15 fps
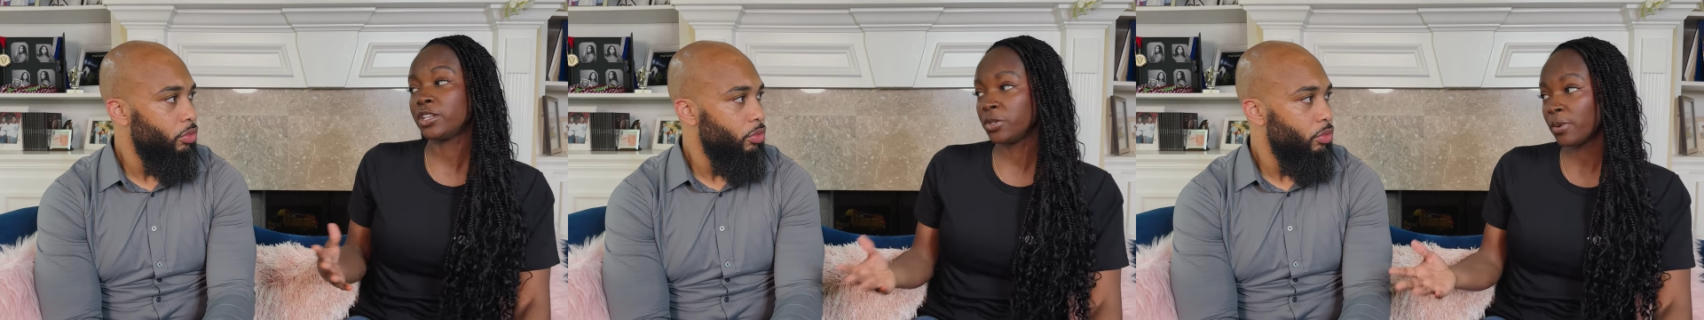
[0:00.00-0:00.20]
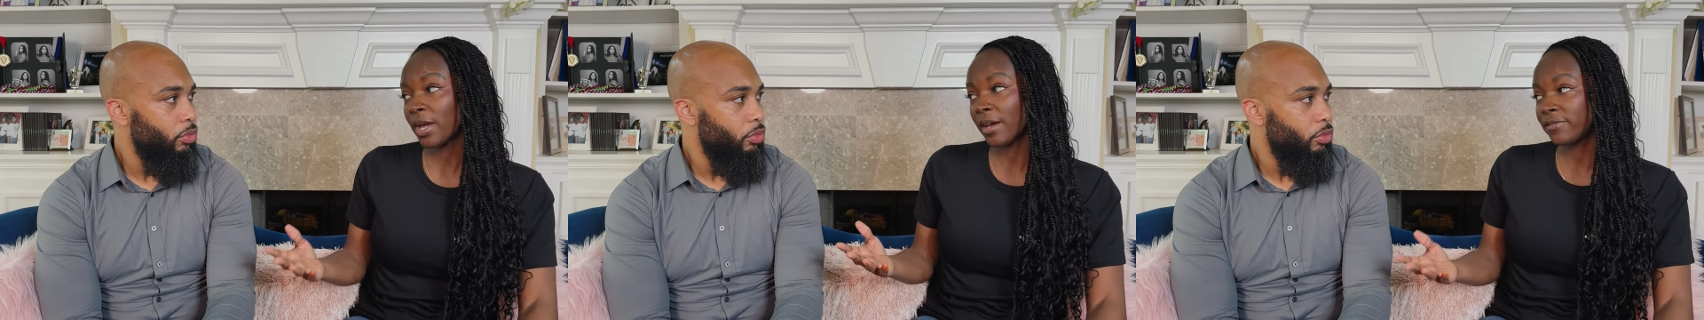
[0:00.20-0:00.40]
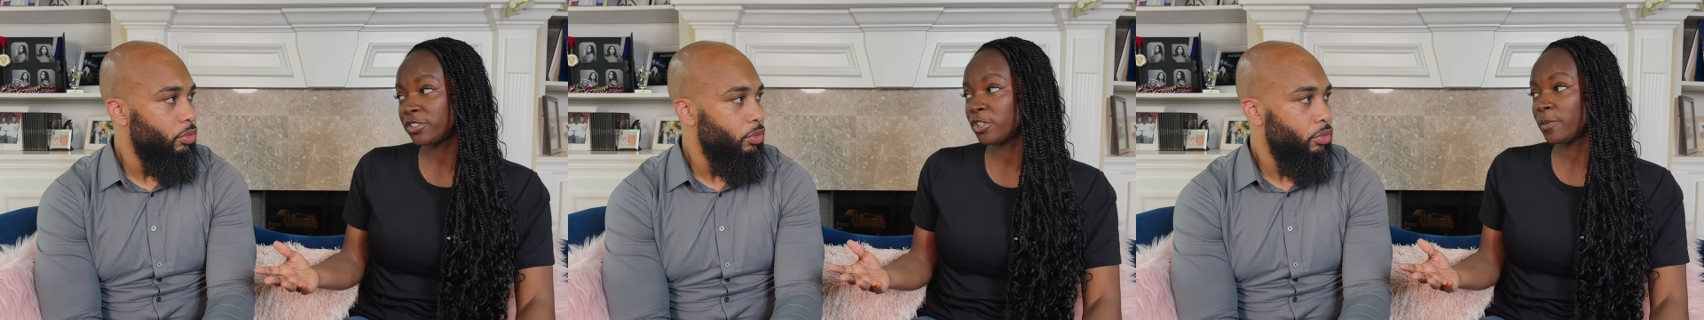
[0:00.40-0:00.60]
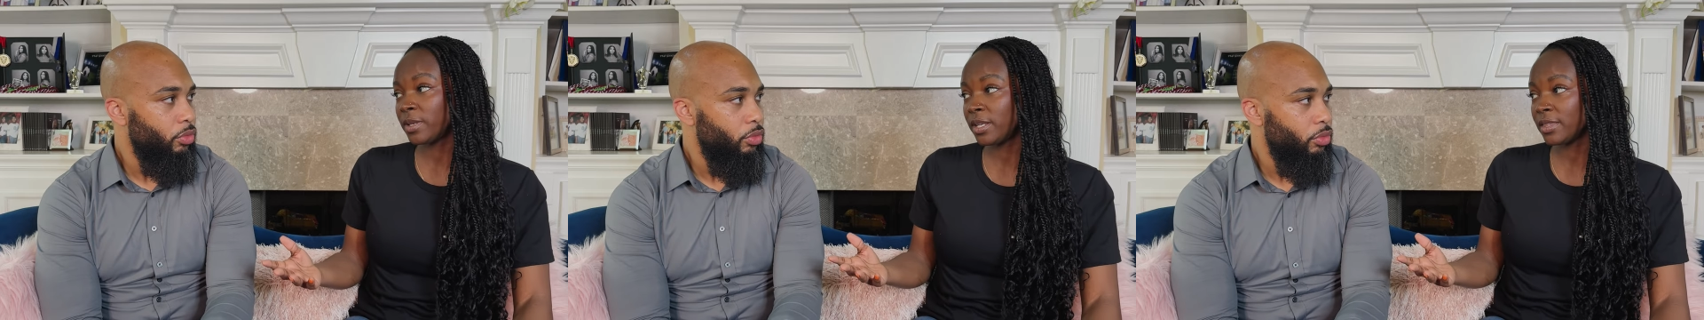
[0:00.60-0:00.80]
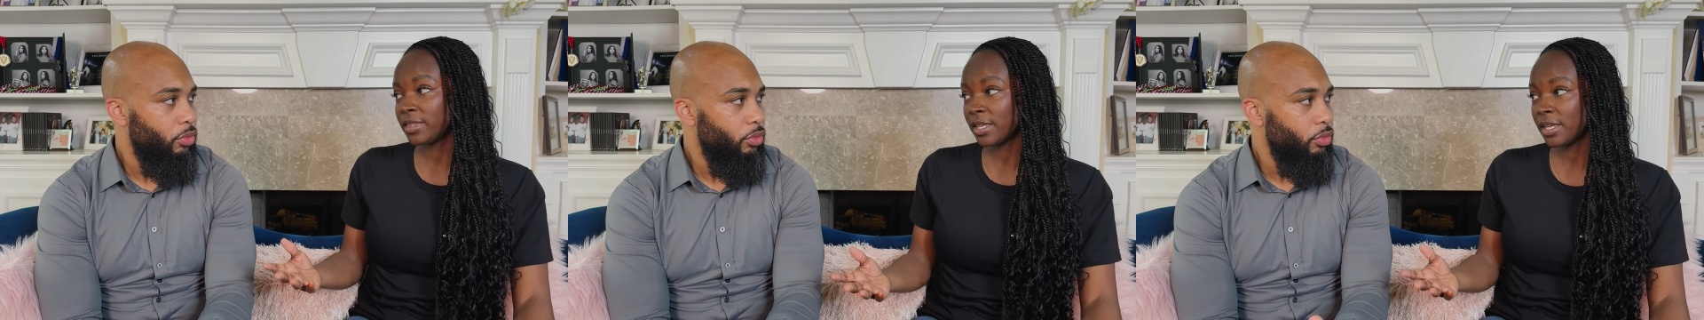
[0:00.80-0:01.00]
Speaker 1: do have too
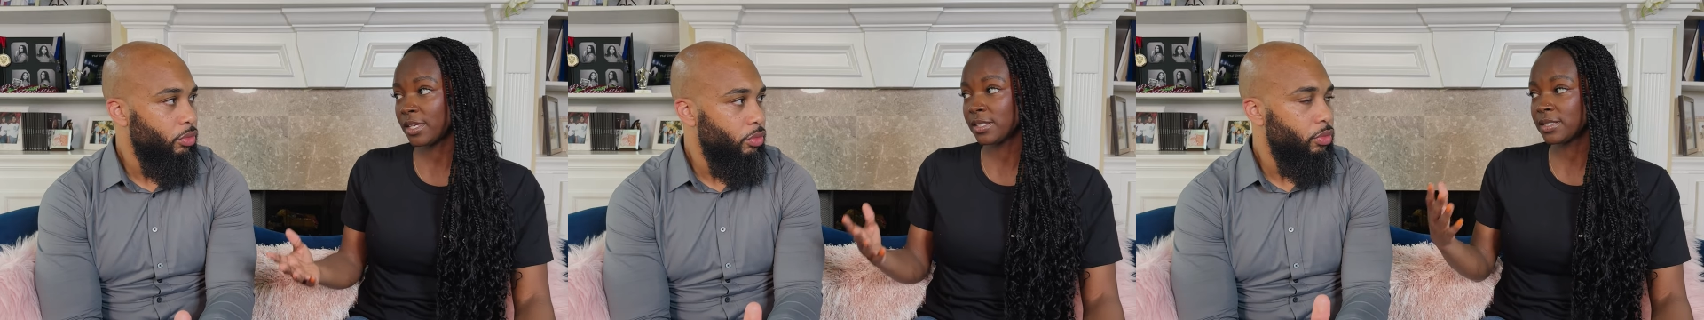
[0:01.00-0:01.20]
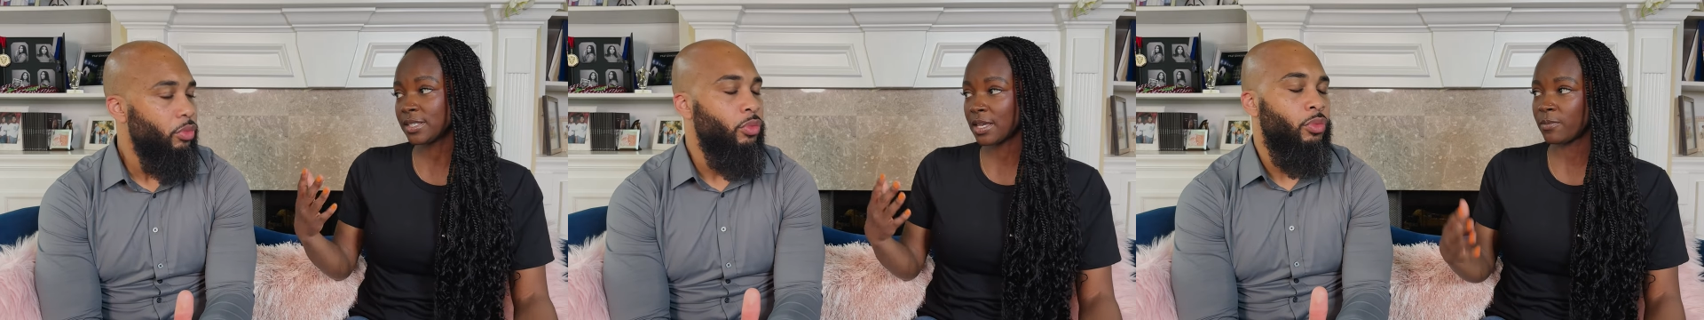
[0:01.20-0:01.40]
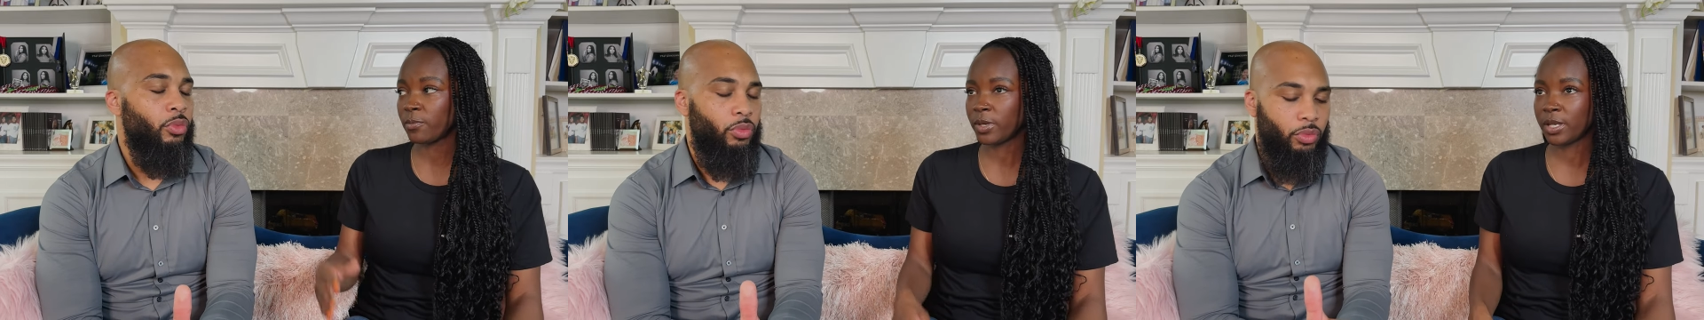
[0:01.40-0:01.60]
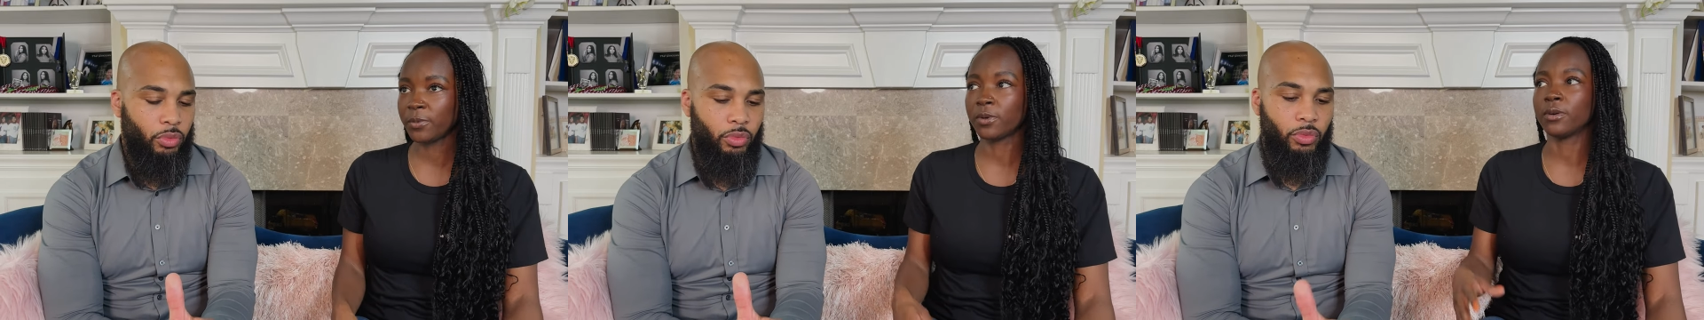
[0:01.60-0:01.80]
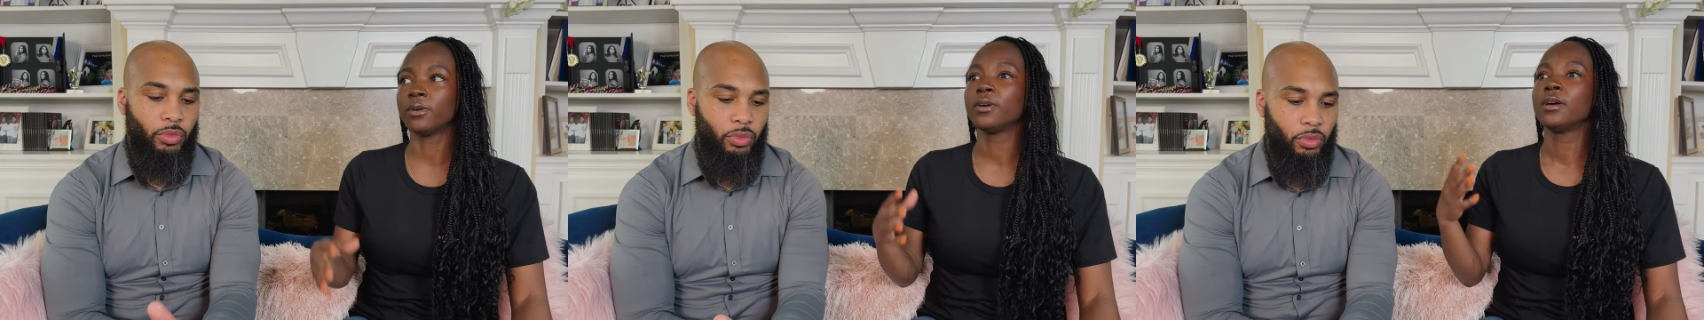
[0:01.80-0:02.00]
many things, and mm. we
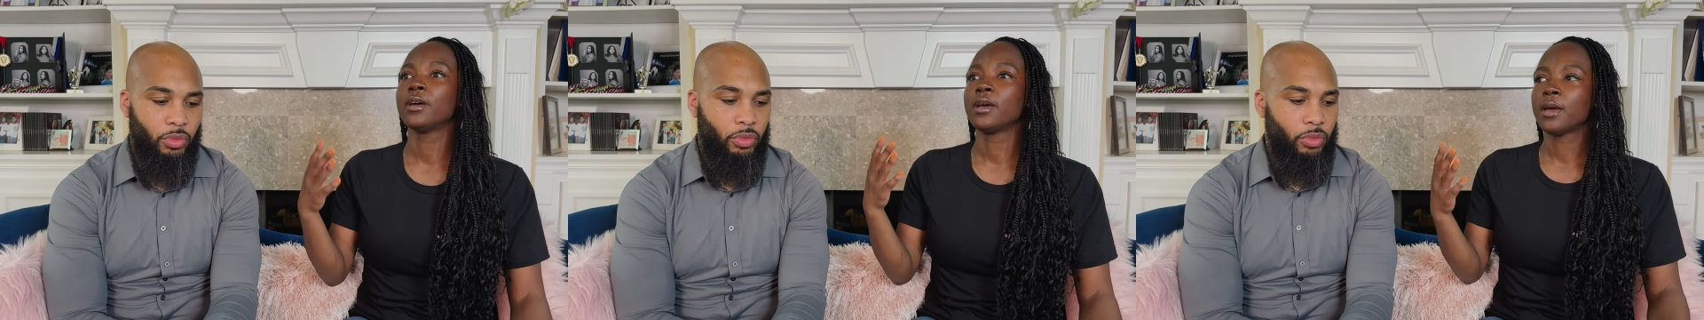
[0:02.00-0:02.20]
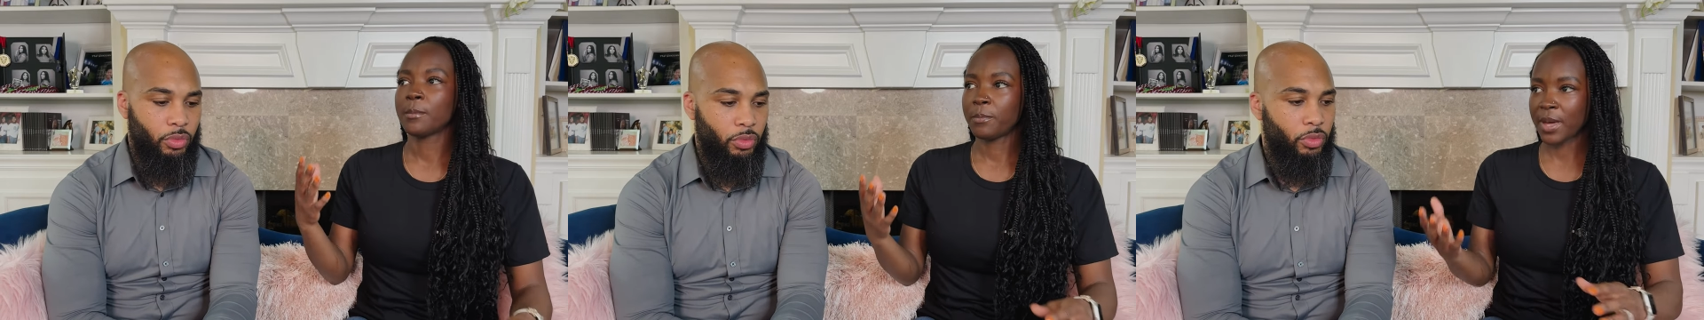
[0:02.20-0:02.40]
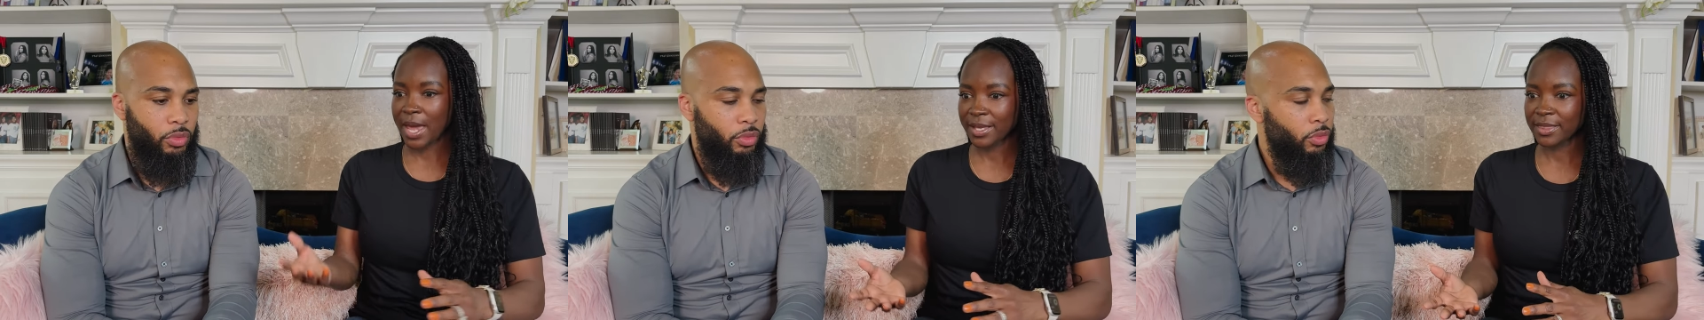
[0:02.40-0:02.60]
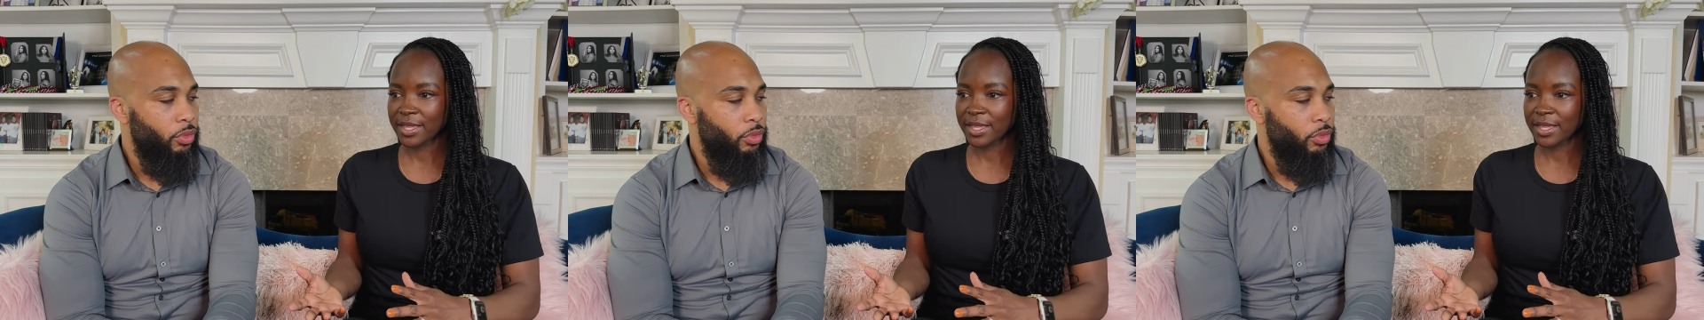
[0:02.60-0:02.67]
will pack